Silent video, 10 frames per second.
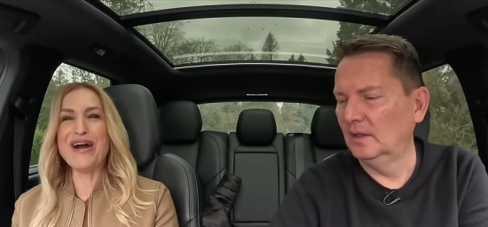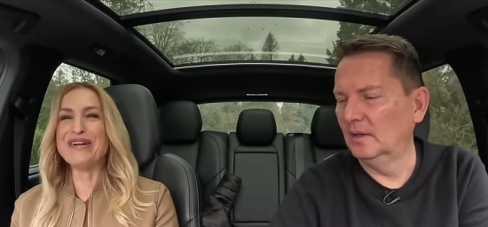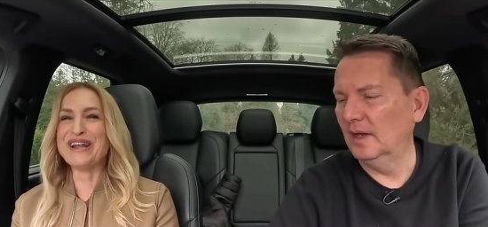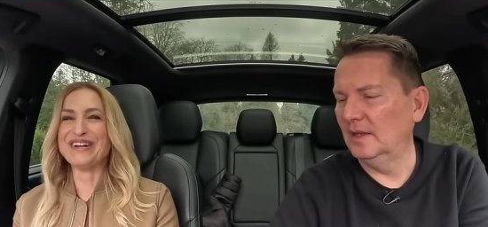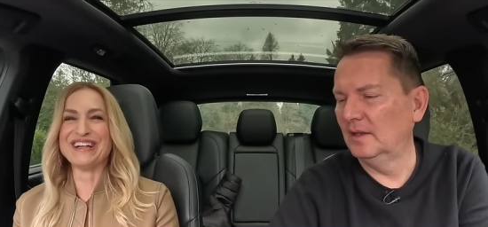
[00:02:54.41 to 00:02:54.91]

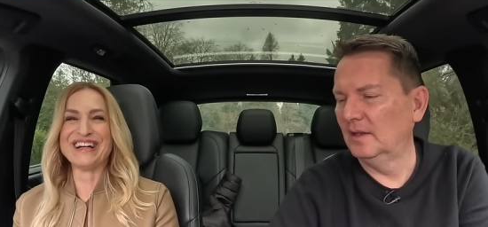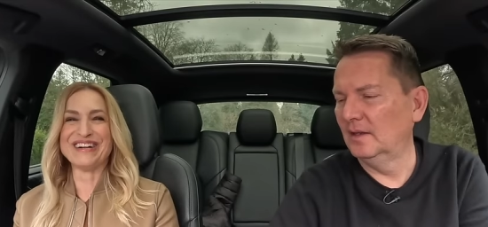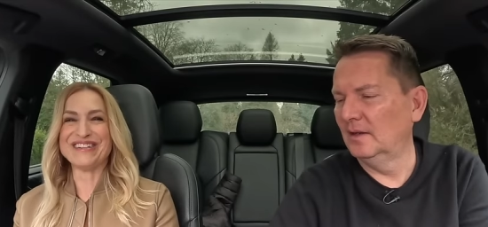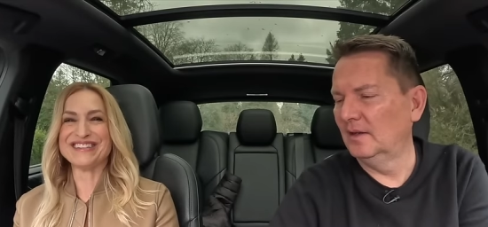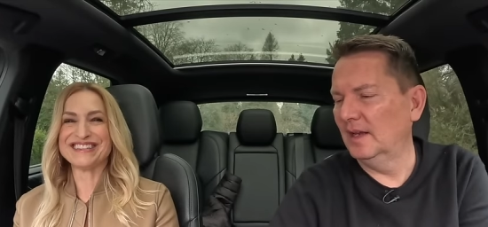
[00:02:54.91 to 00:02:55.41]
Speaker 1: No, no,
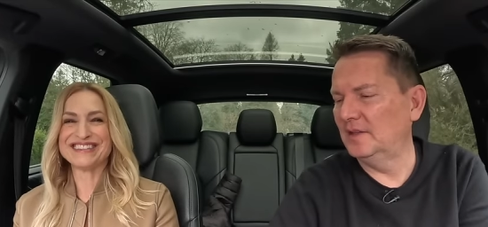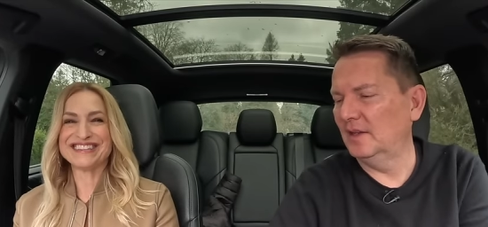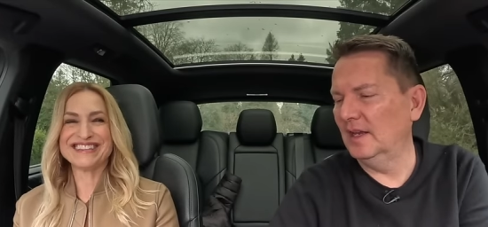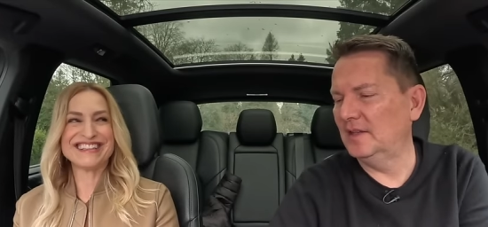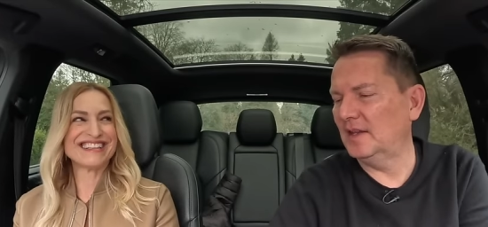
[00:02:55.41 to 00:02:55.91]
no. It's
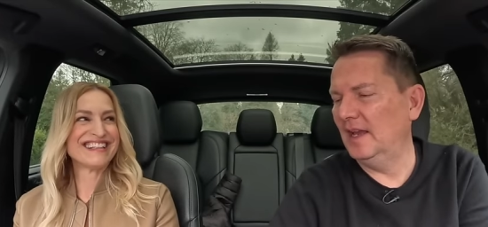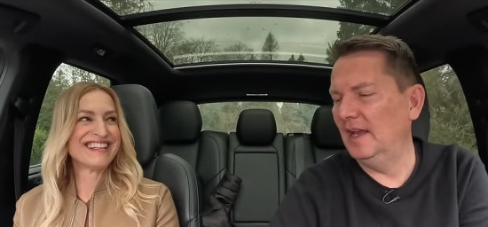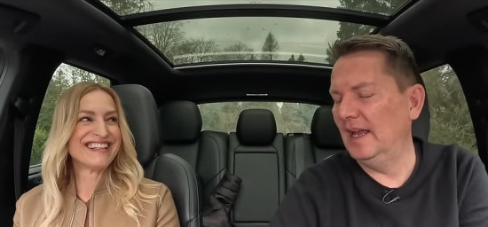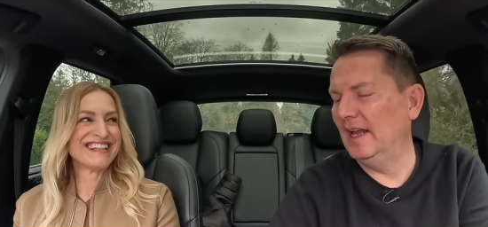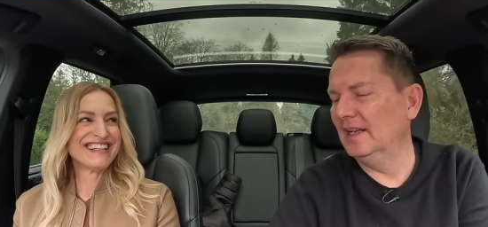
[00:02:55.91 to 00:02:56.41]
a it's
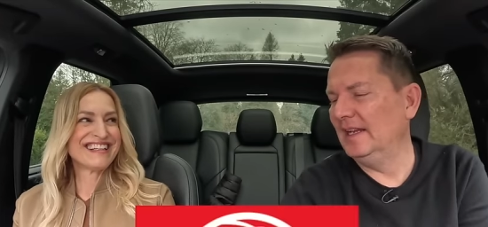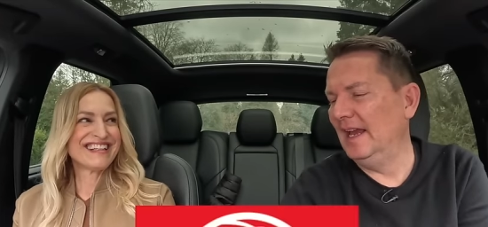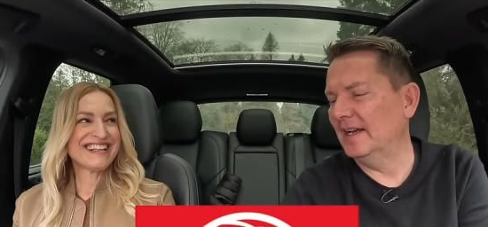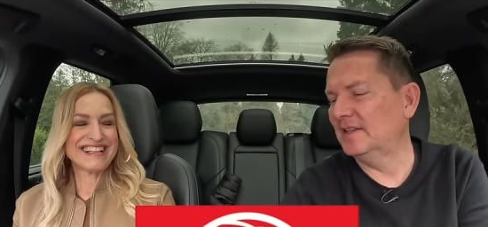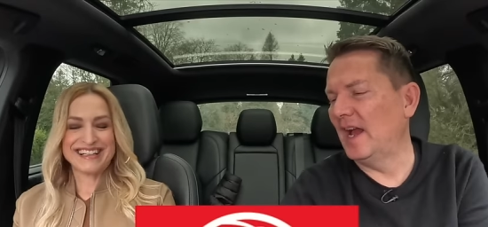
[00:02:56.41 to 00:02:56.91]
L E
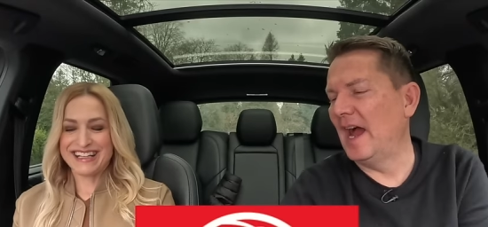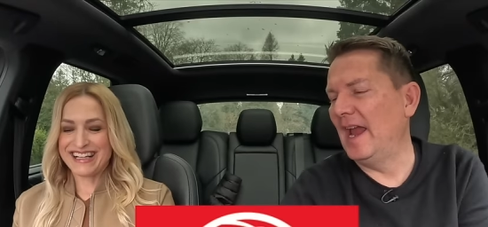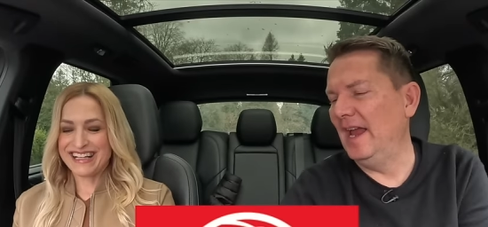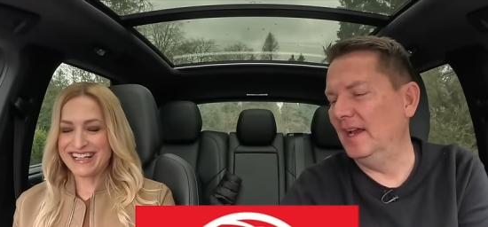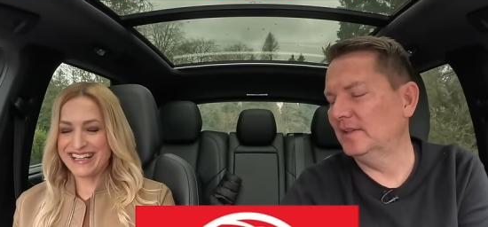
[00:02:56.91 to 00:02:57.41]
X
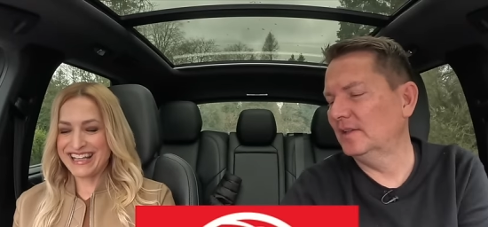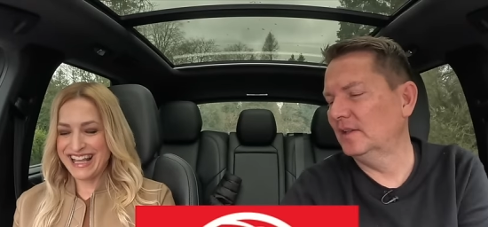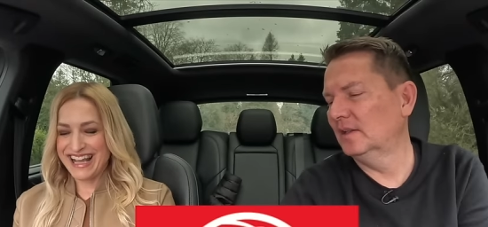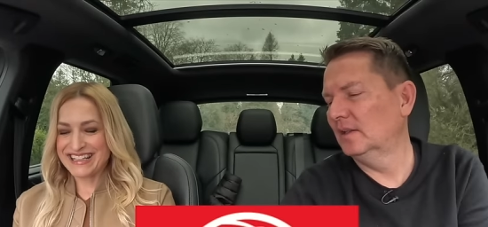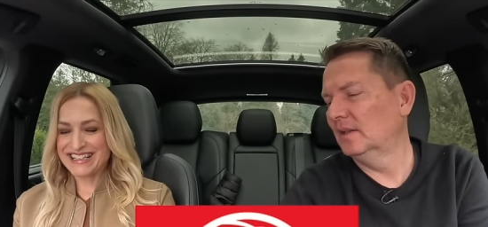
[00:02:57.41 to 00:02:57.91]
I S.
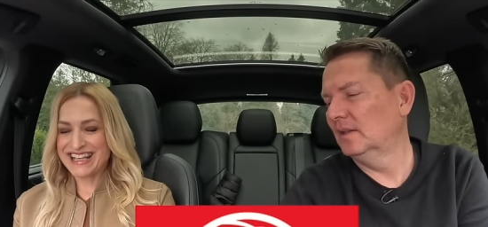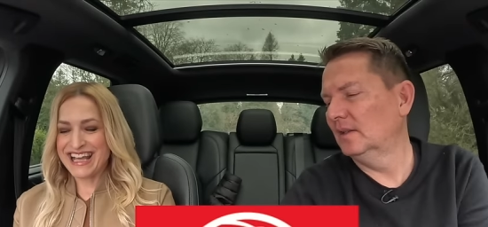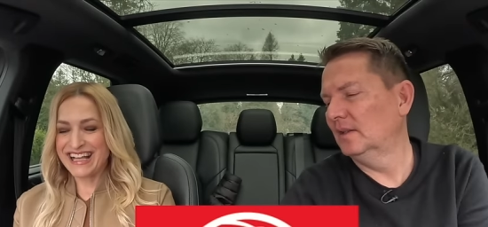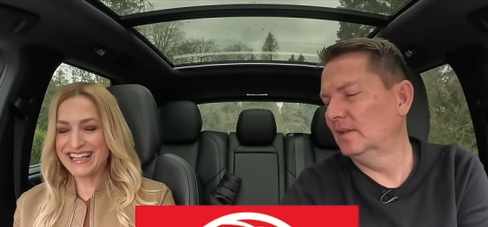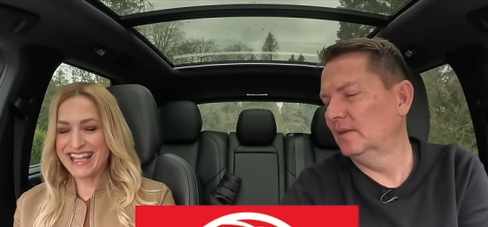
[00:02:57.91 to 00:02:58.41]
Speaker 2: Yes,
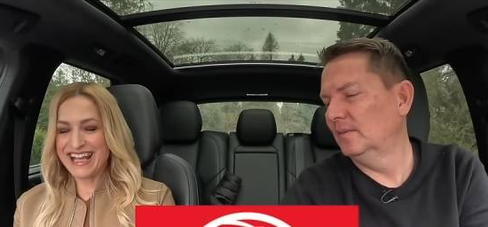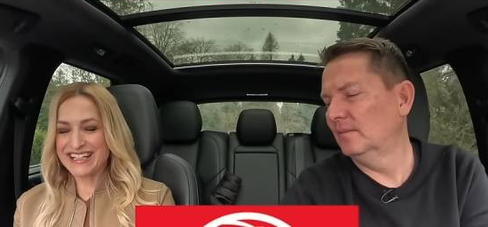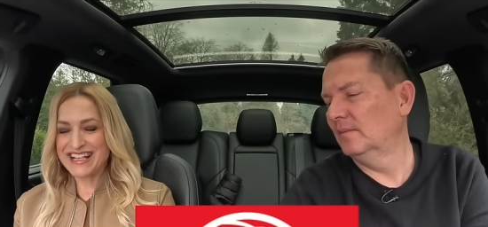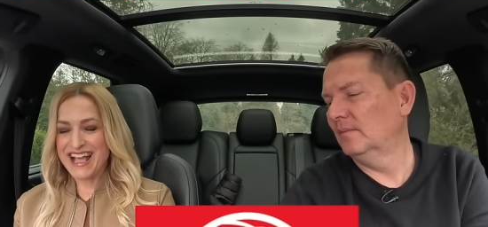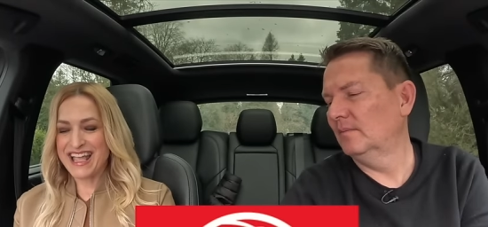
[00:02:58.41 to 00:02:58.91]

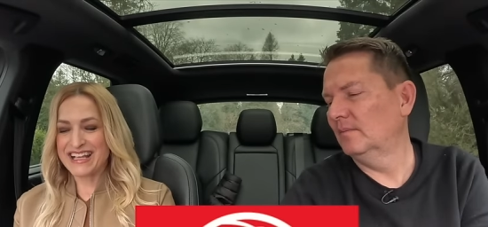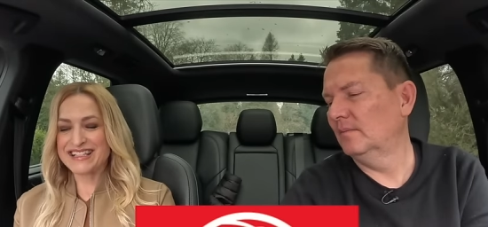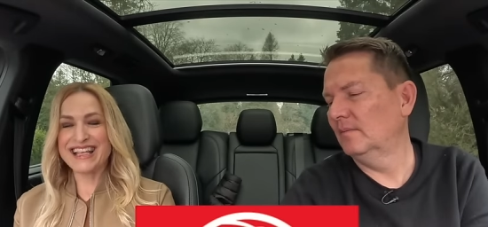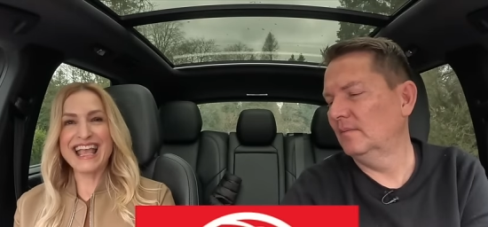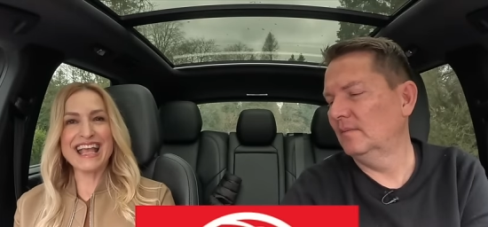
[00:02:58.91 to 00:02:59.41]

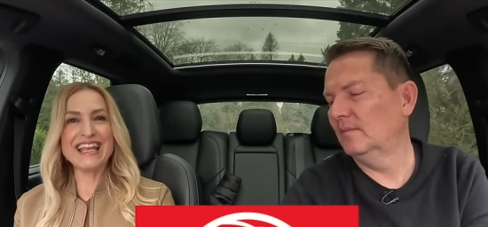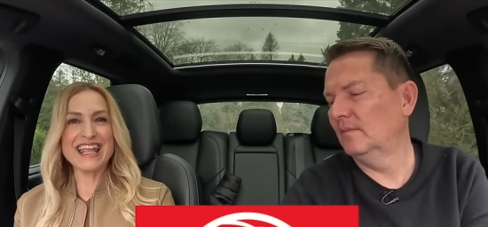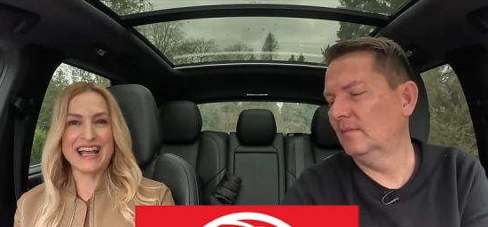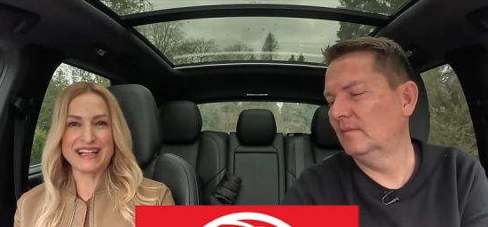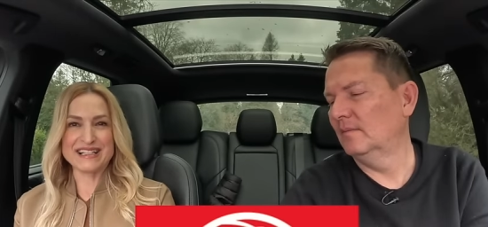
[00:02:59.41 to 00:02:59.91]
L-E-X-I-S,
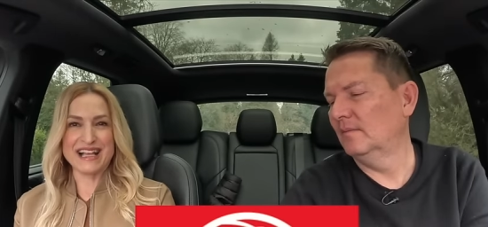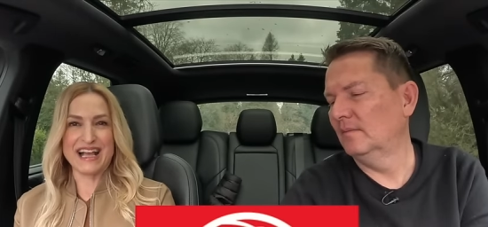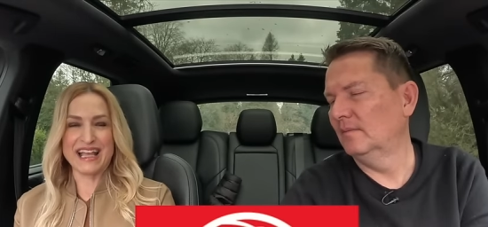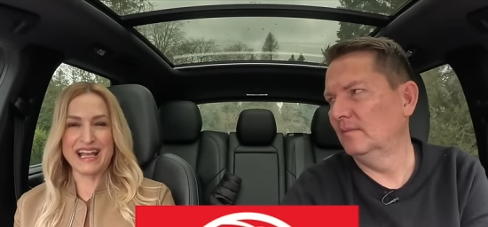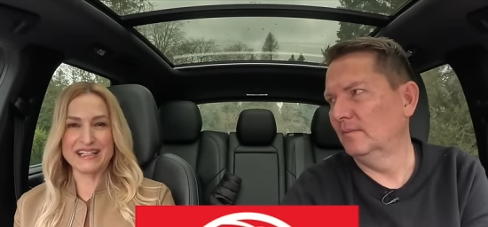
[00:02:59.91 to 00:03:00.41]

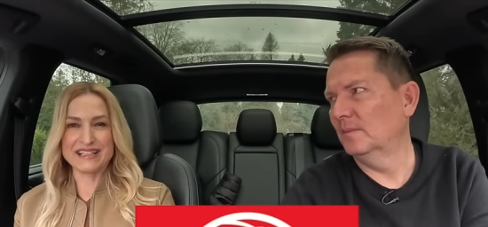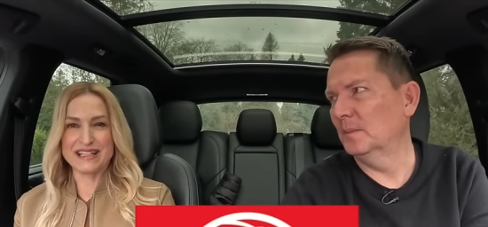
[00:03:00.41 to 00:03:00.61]
N-E-X-I-S.